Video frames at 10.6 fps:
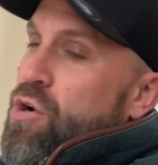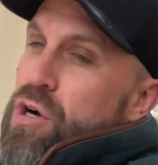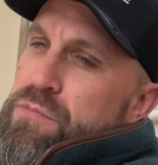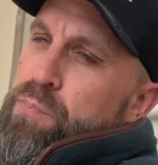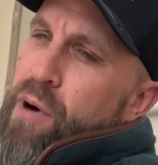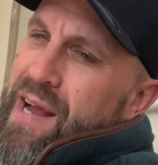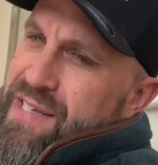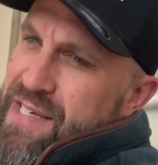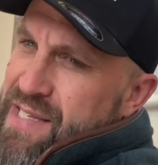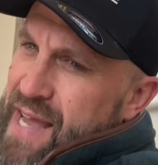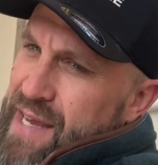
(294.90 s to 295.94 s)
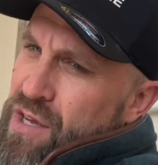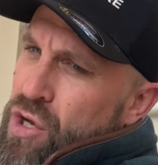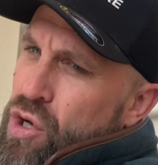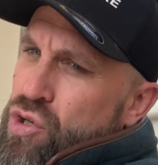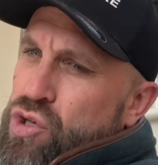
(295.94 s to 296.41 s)
comes practice day,
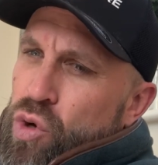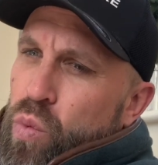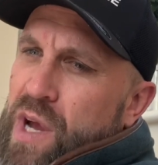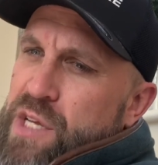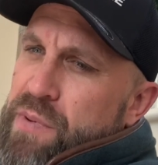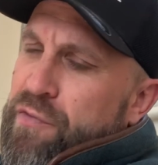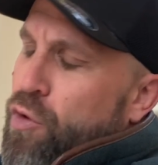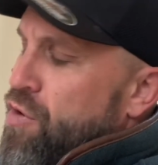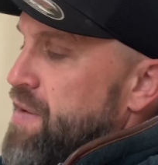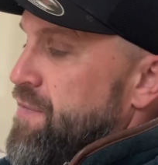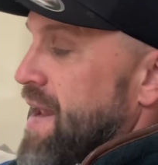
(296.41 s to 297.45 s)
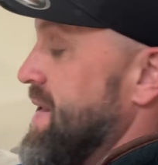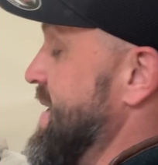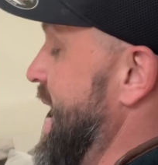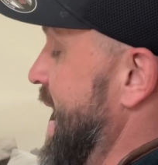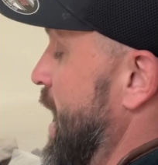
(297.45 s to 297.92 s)
2 weeks before an event.
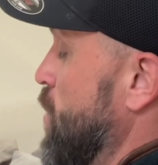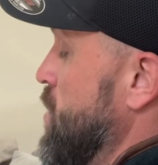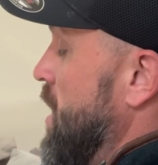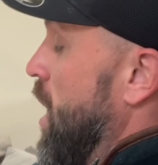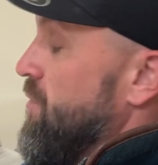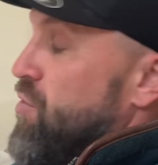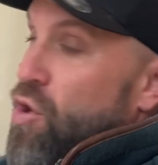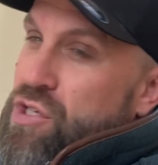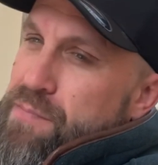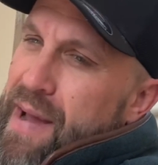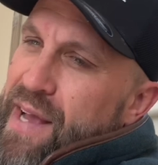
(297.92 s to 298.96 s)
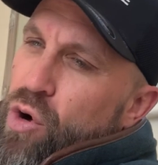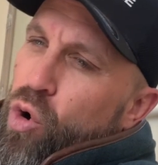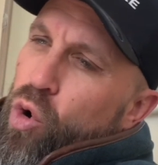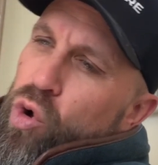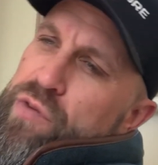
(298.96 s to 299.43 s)
Now I've got to make
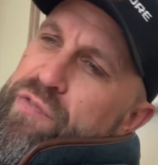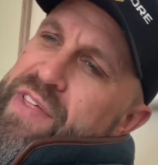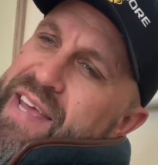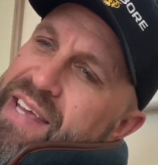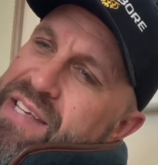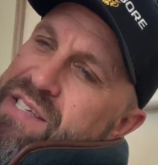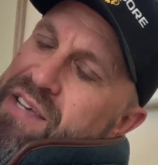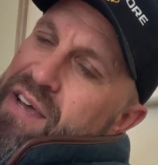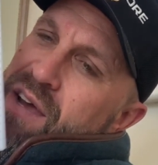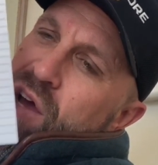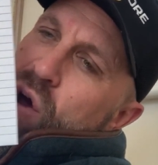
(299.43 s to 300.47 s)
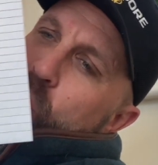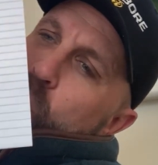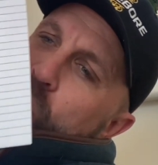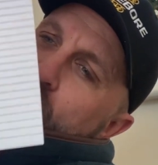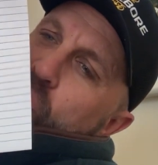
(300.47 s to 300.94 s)
all of these
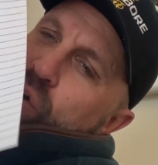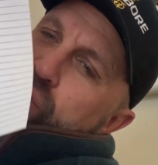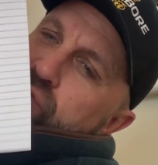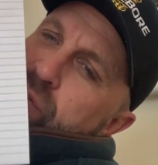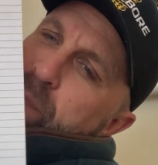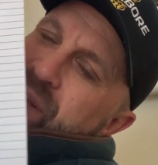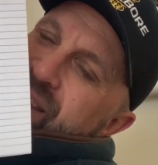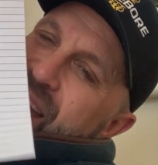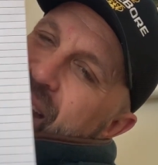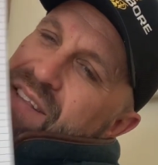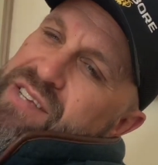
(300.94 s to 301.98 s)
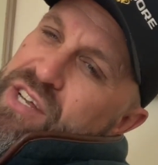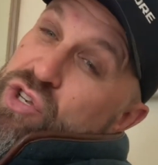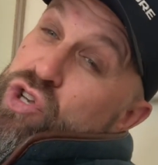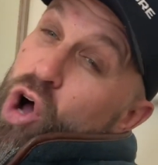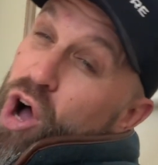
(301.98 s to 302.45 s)

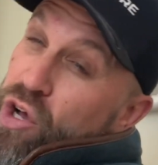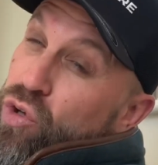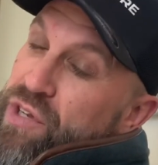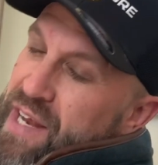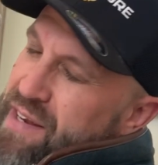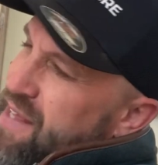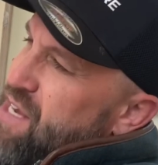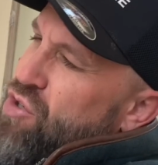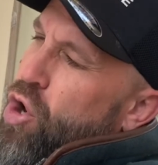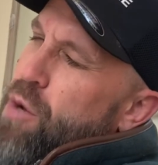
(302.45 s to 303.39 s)
100% dialed in. These have got to